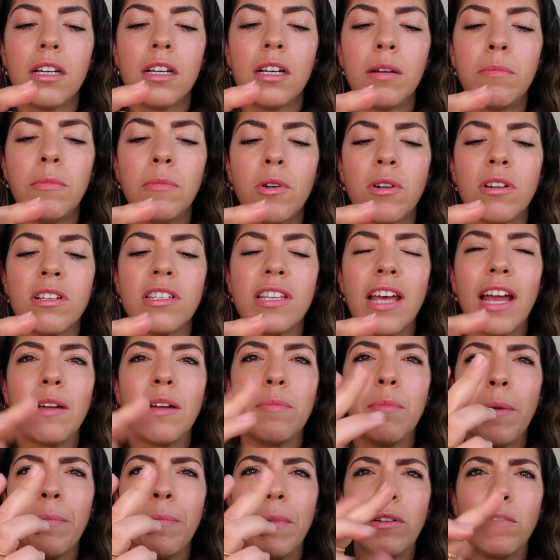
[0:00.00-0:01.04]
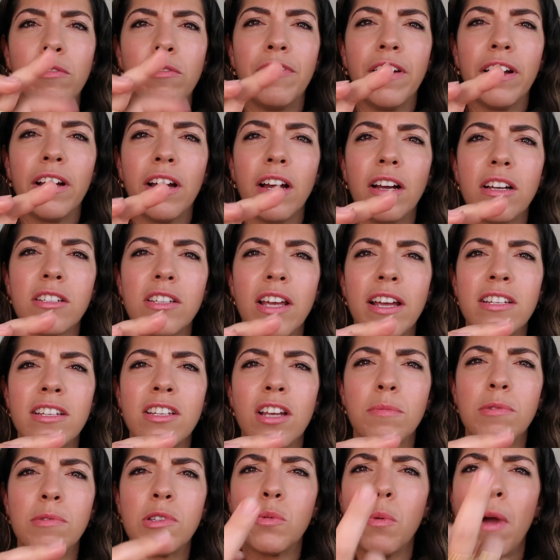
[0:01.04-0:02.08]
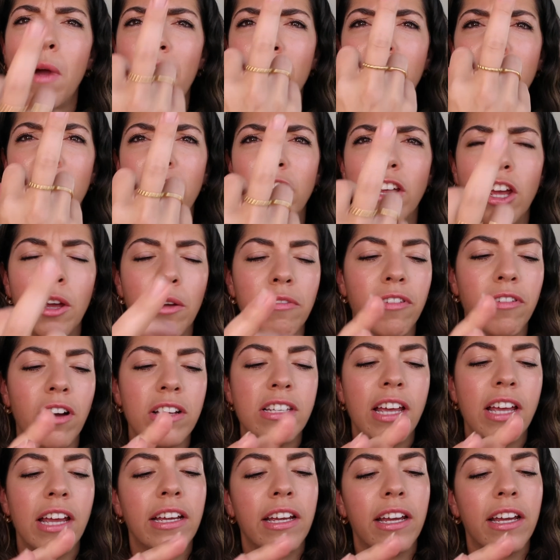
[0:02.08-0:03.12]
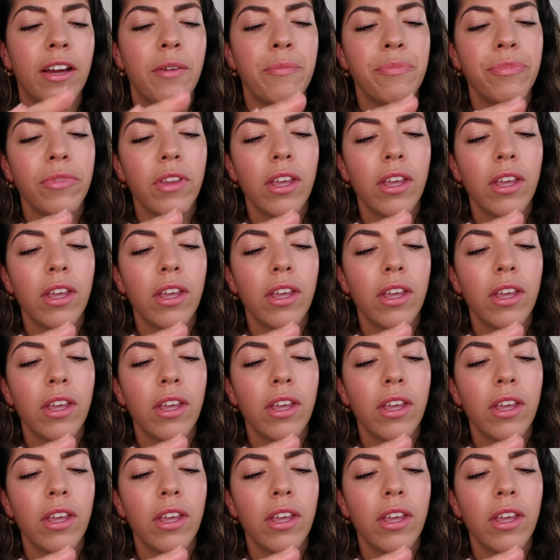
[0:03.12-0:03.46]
I'm not going to take my middle finger because I end up swearing at you if I take it.